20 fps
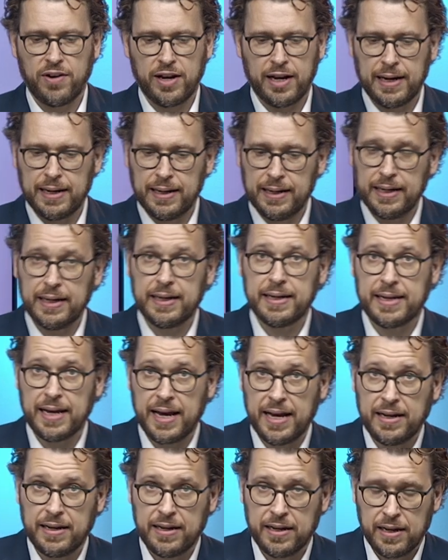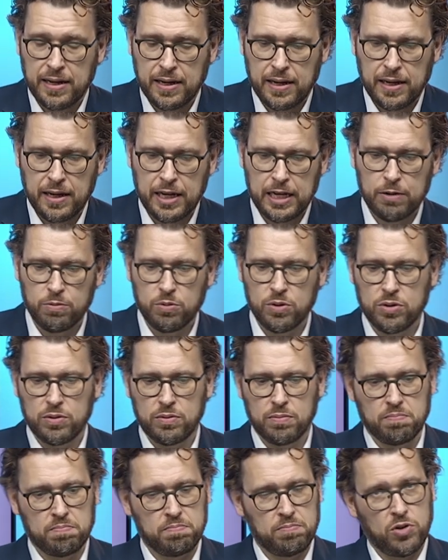I click that, it will,
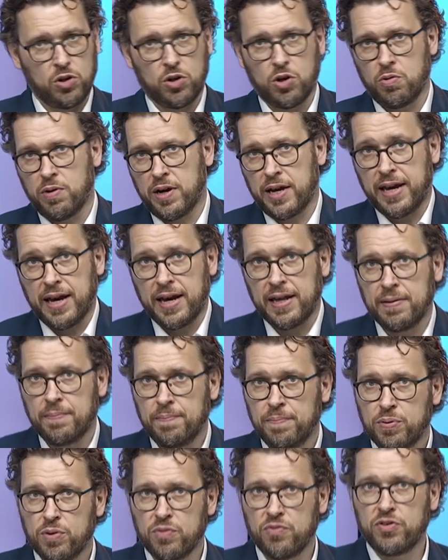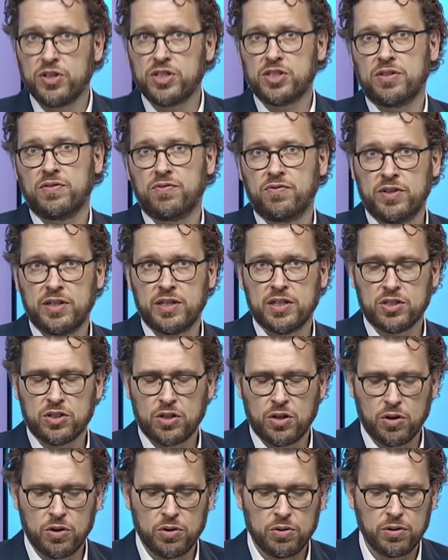again, provision VS
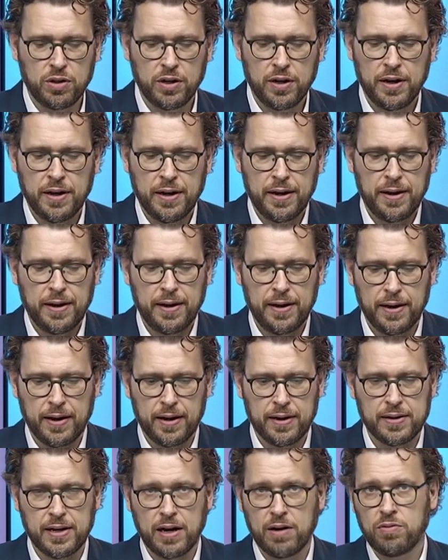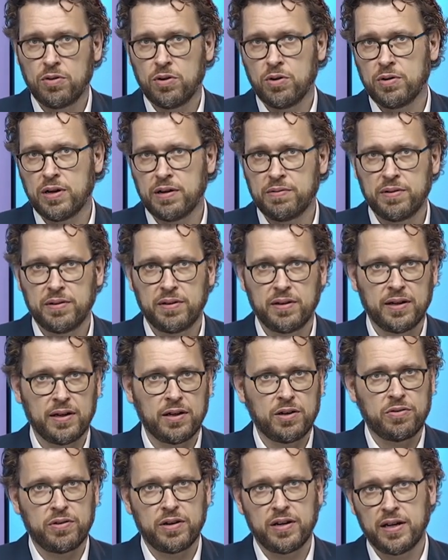Code, download everything,
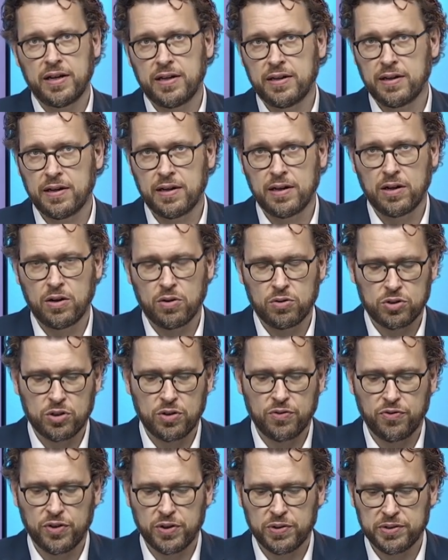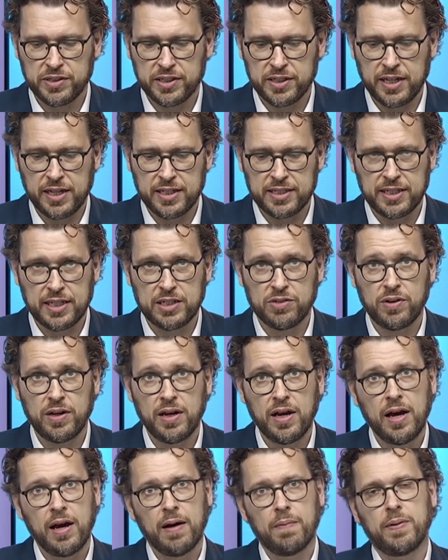create launch configuration, etc.
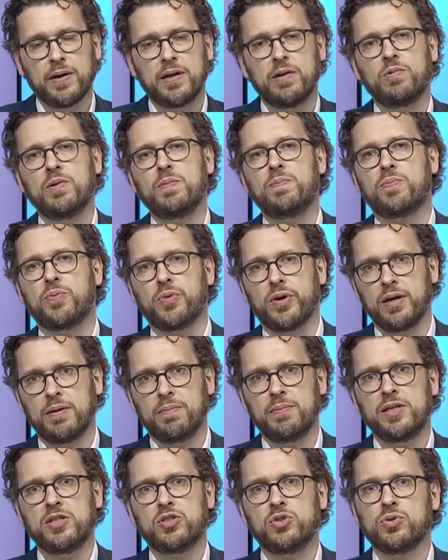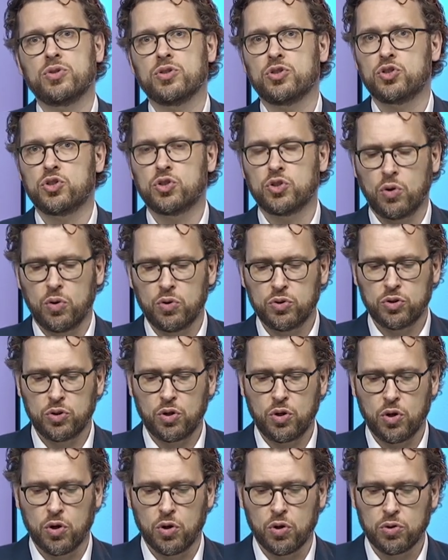But it will bring me to the source
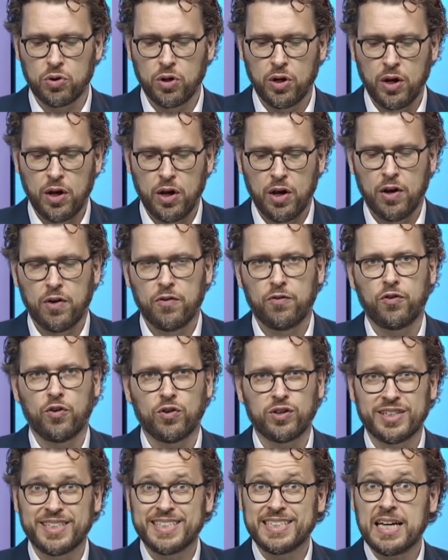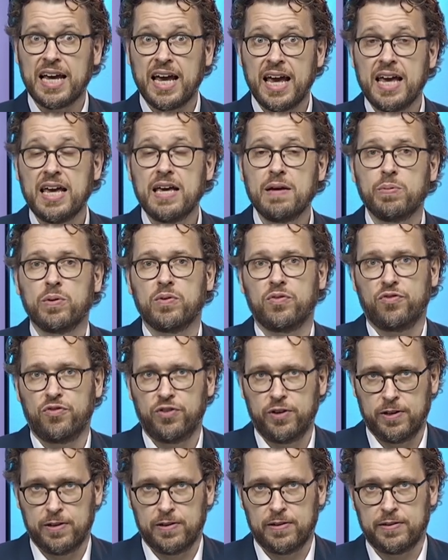code for the table
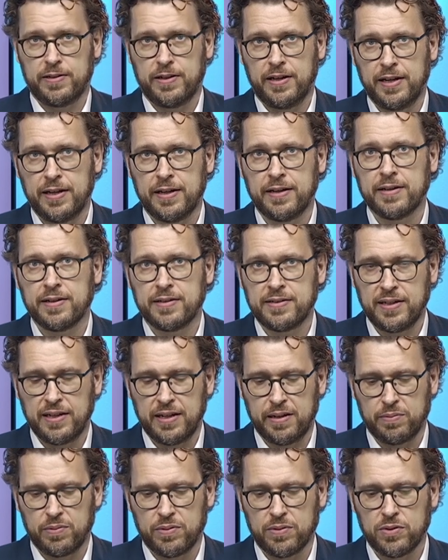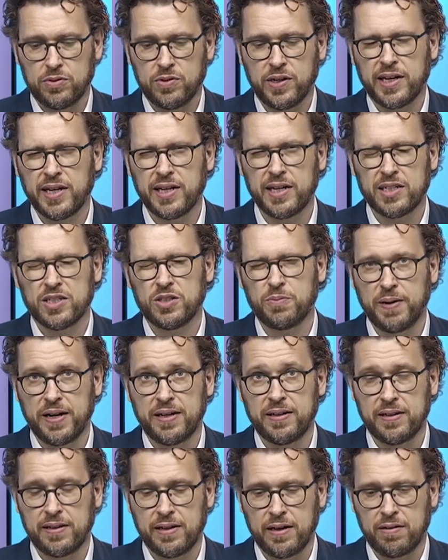field in the table. So I can
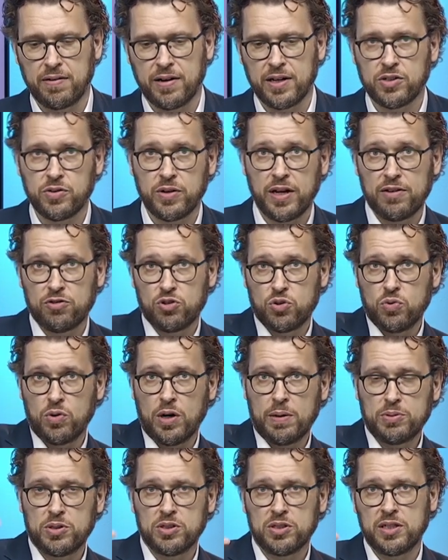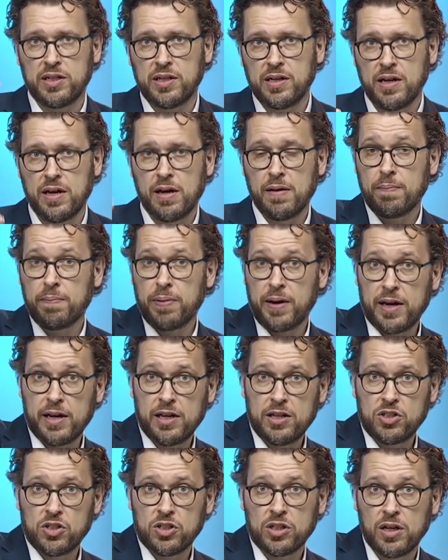expect it there, right? So you have 2 options here,
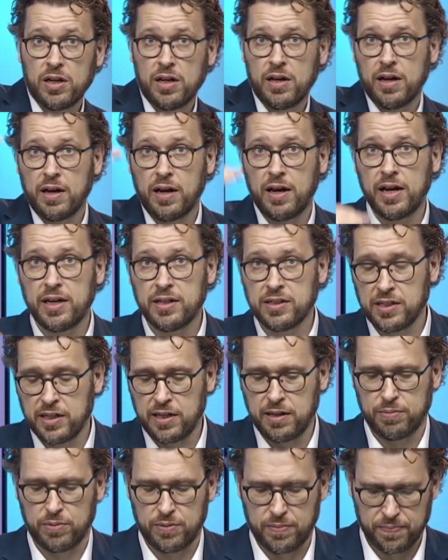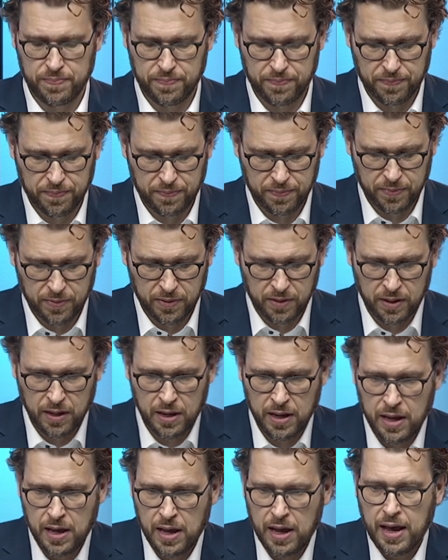page and table.
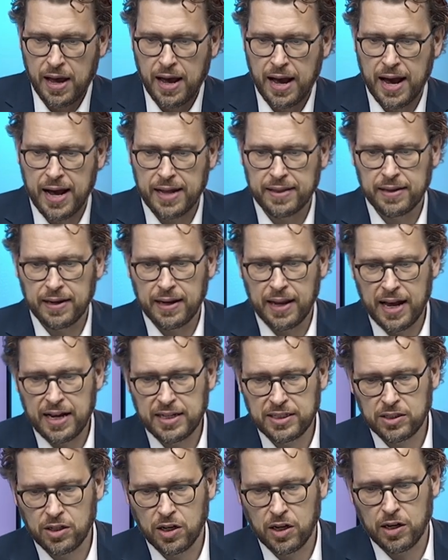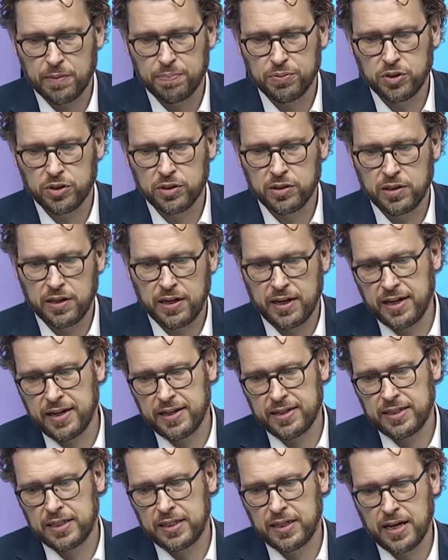And the last option
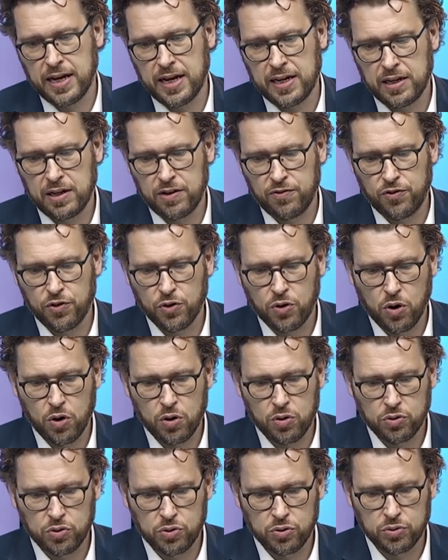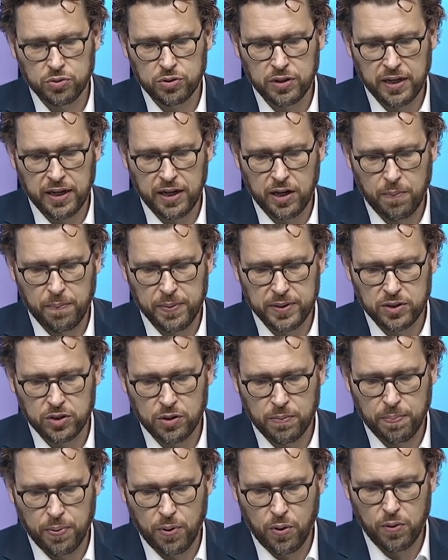is that if you go to the help and
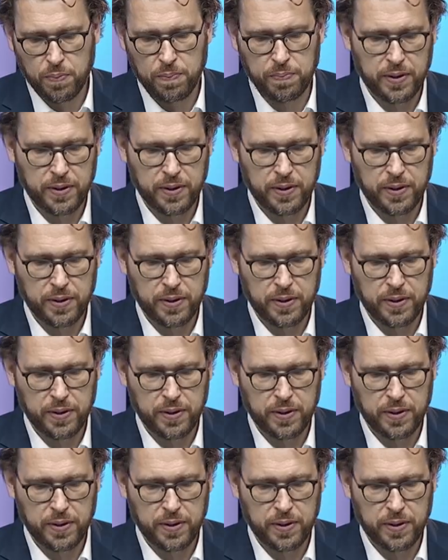support